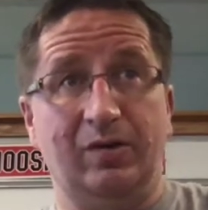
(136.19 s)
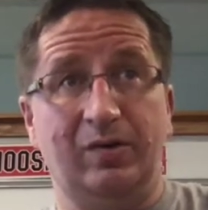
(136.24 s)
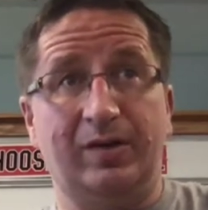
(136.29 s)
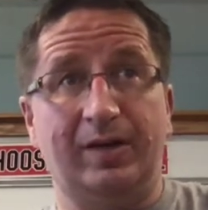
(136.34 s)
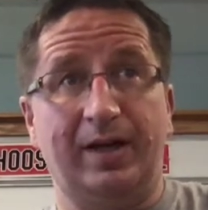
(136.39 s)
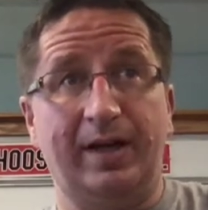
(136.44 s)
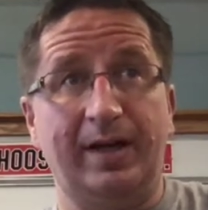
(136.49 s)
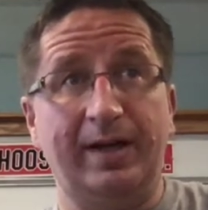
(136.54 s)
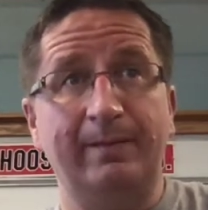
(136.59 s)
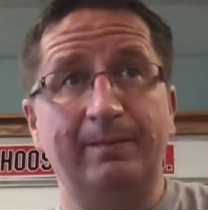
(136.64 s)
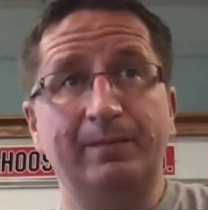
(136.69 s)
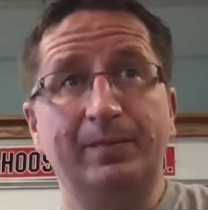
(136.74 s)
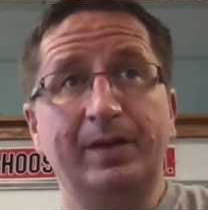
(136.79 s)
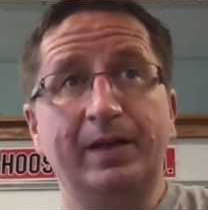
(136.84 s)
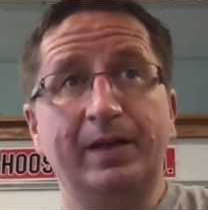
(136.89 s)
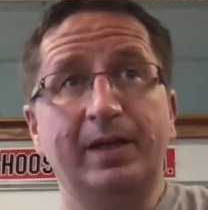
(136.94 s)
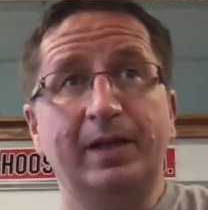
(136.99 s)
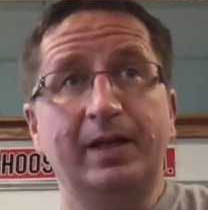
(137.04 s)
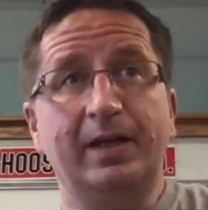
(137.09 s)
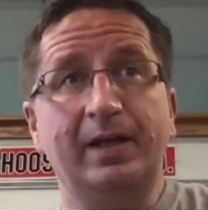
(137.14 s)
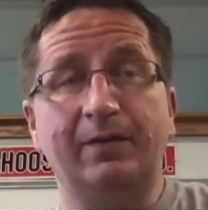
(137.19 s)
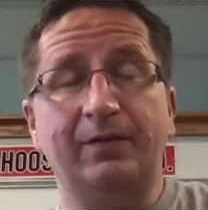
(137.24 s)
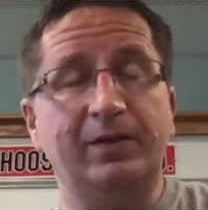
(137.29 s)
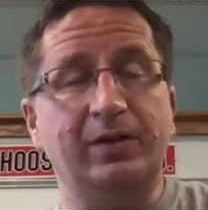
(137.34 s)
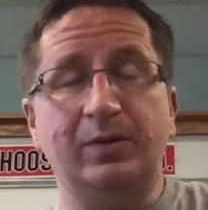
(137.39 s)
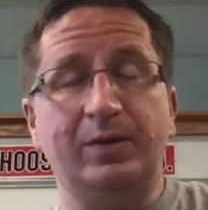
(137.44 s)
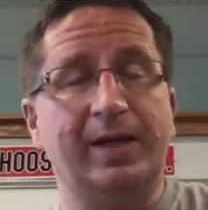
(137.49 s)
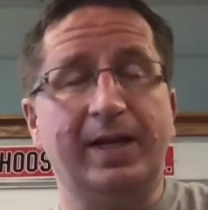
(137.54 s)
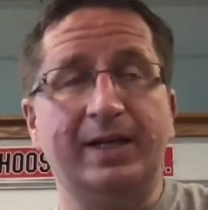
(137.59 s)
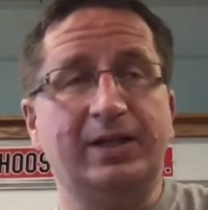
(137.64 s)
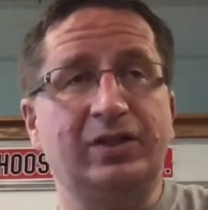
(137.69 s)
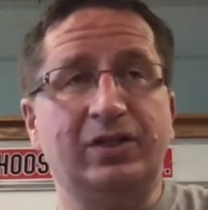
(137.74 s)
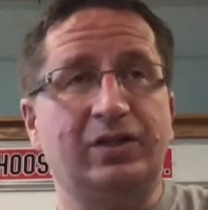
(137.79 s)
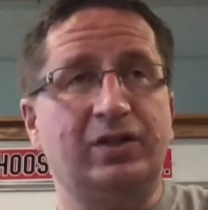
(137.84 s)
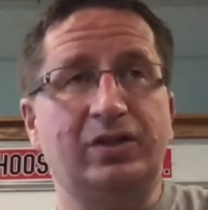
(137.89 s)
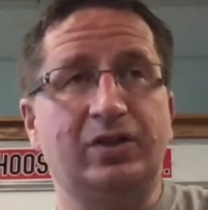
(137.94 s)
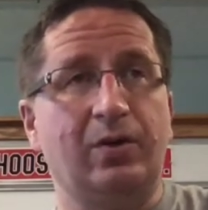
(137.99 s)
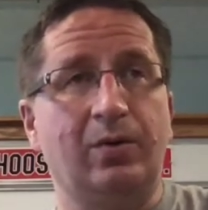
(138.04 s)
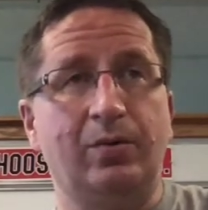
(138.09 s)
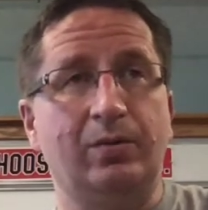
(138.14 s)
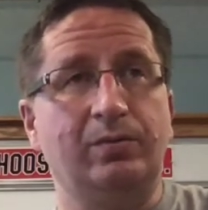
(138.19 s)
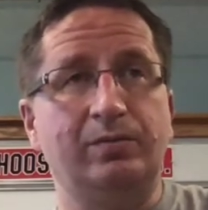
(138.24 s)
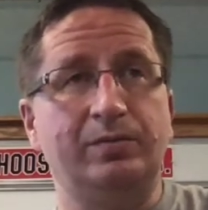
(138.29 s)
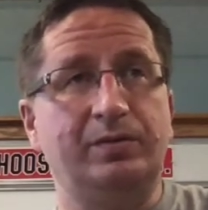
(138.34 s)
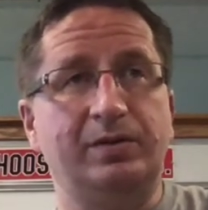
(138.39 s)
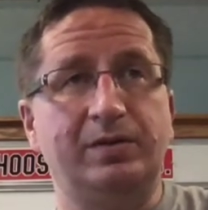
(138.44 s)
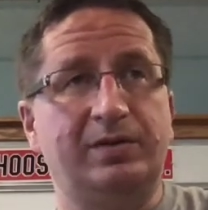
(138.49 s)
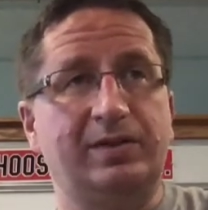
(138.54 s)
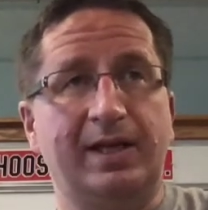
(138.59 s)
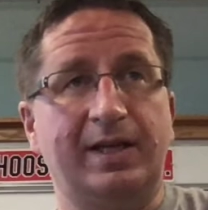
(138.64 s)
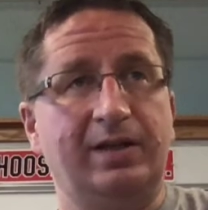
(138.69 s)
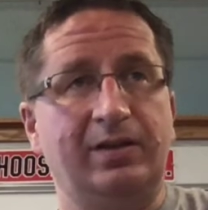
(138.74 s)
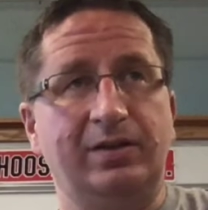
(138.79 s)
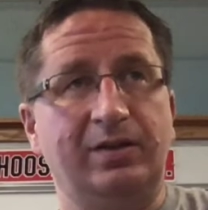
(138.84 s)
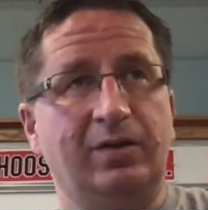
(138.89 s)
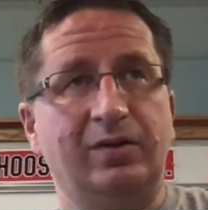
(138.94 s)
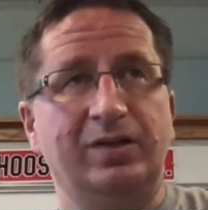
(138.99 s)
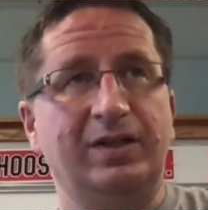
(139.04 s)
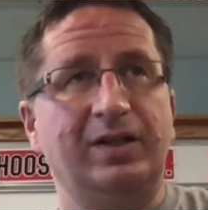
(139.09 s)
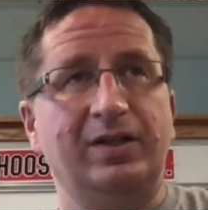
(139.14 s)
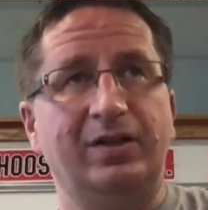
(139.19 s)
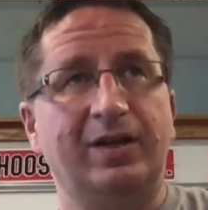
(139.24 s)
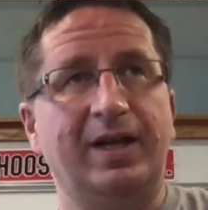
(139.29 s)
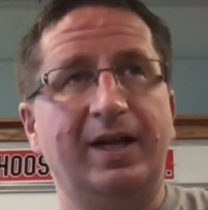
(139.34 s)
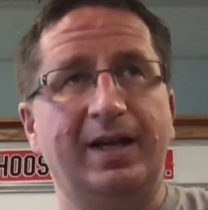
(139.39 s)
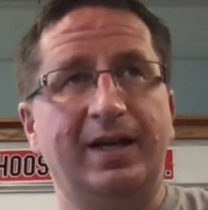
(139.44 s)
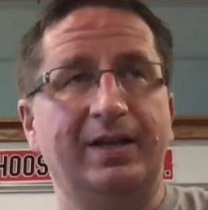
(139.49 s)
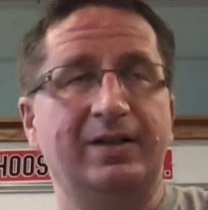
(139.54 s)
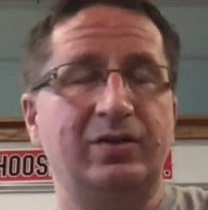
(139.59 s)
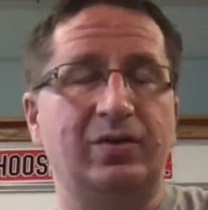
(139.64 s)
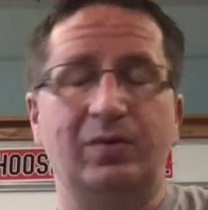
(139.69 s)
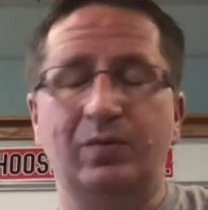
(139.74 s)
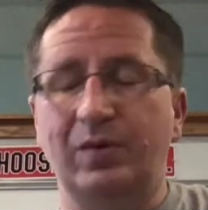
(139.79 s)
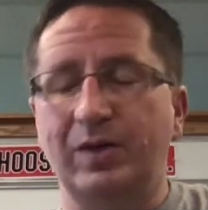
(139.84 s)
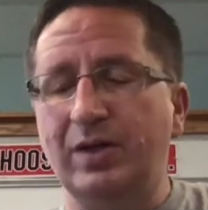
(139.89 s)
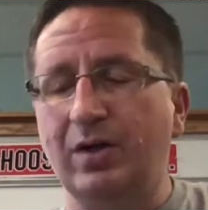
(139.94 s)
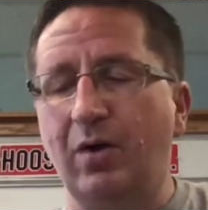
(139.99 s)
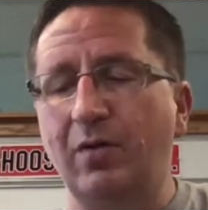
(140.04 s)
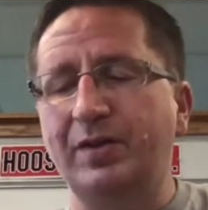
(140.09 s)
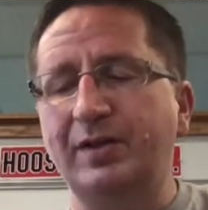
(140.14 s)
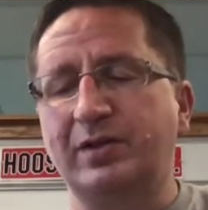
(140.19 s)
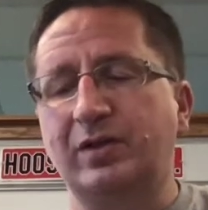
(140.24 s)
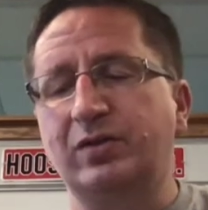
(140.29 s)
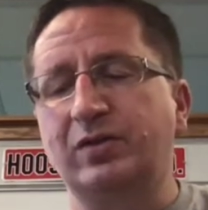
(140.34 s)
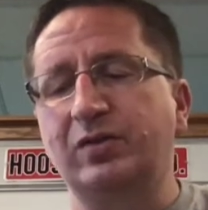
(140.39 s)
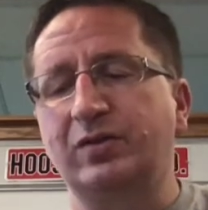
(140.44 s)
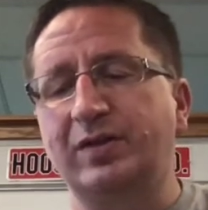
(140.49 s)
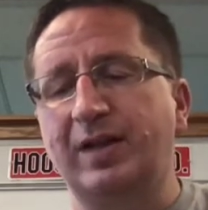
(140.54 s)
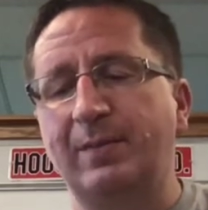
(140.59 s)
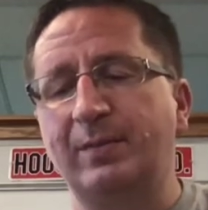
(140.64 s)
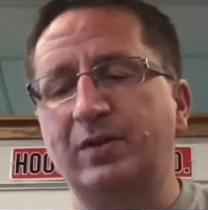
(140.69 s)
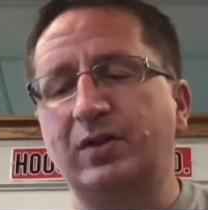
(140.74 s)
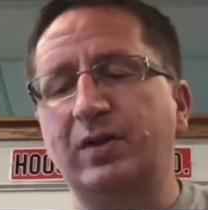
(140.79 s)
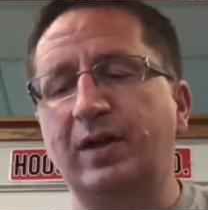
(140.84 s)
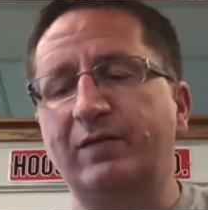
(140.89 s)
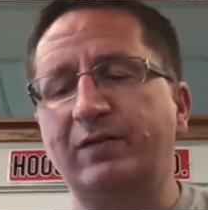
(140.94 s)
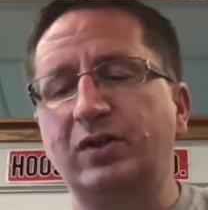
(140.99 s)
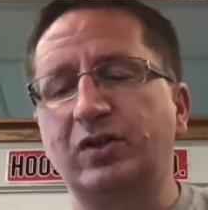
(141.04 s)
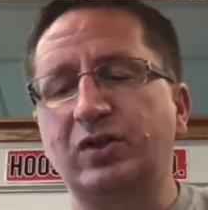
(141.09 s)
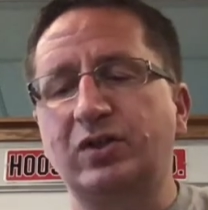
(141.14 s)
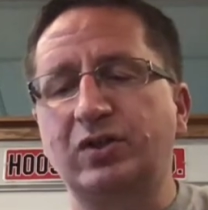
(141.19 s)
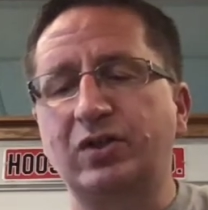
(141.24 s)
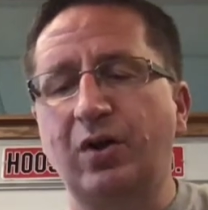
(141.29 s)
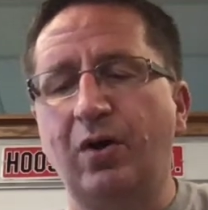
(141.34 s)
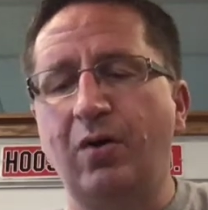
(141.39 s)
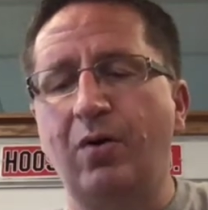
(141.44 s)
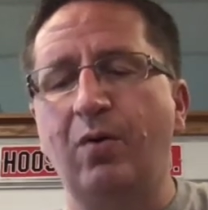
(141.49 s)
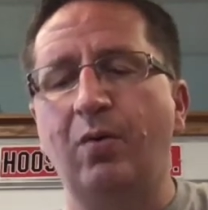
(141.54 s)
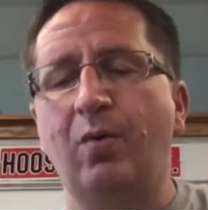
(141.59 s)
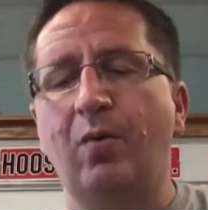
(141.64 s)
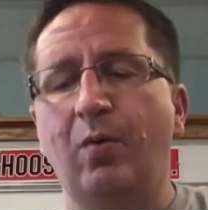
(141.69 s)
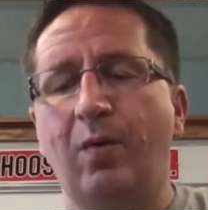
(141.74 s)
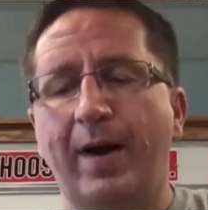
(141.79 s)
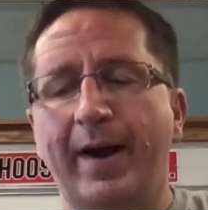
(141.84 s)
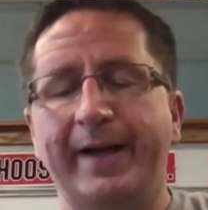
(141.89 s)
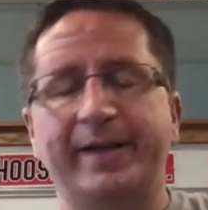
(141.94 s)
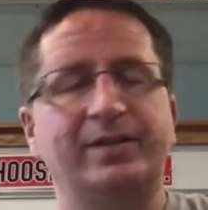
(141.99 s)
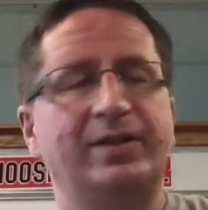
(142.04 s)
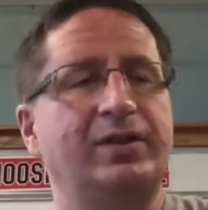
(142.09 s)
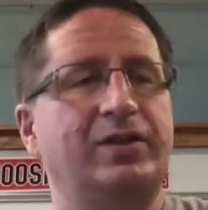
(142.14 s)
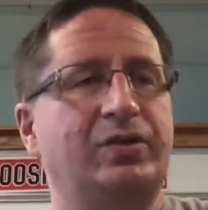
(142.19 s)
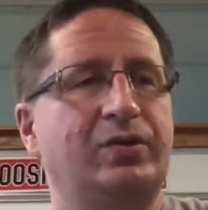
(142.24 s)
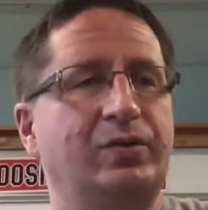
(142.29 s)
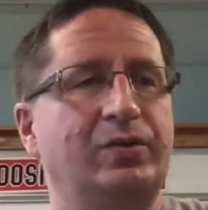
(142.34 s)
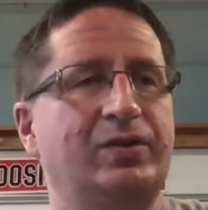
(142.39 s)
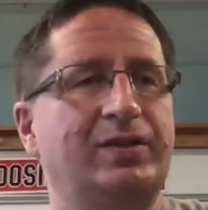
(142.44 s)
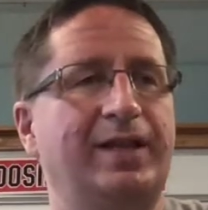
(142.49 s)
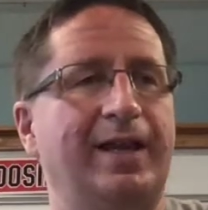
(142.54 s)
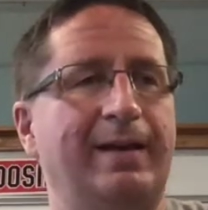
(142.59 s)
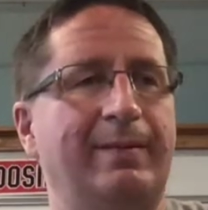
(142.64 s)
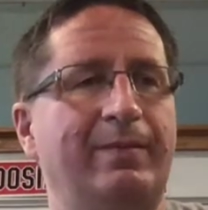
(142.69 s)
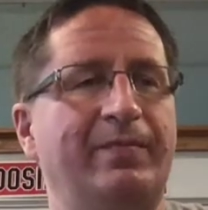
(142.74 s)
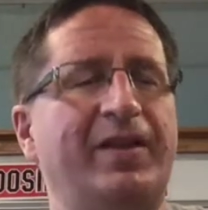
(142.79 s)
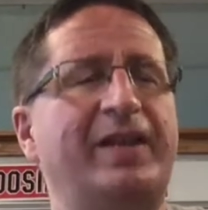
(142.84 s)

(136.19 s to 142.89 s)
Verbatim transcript: Okay, if you can't just show, say you, know did it in your head. It's, we know these are true statements. You have to show why it's a true statement.